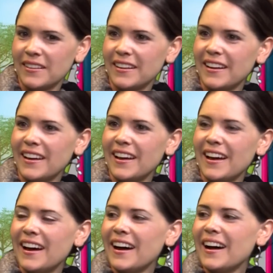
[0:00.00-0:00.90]

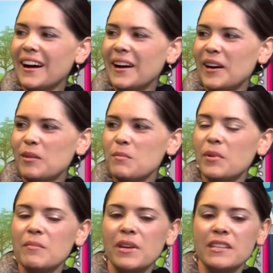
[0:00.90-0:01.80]
Yes. Um,
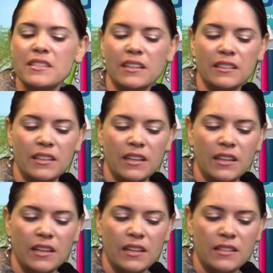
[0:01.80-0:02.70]
but
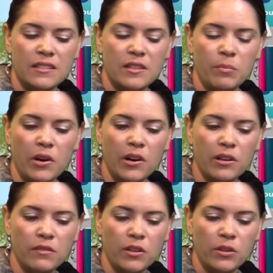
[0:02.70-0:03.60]
basically, it's the
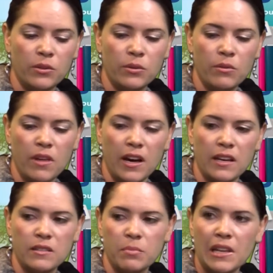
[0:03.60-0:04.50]
part of you
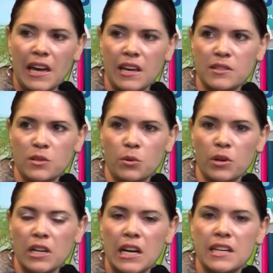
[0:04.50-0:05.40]
that plans and
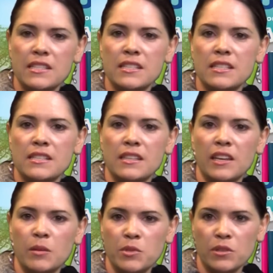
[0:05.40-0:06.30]
organizes
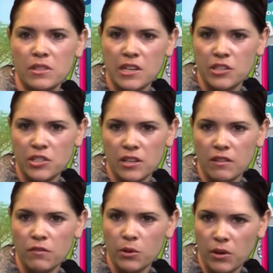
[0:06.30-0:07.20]
and keeps your attention
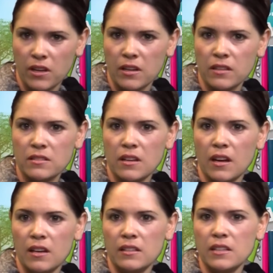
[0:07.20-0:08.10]
on focus
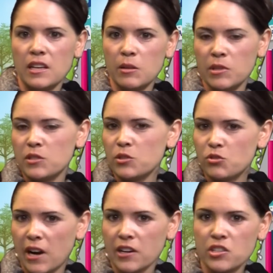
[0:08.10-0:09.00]
and inhibits
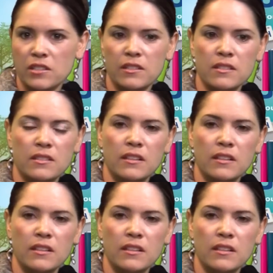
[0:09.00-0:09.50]
distractions.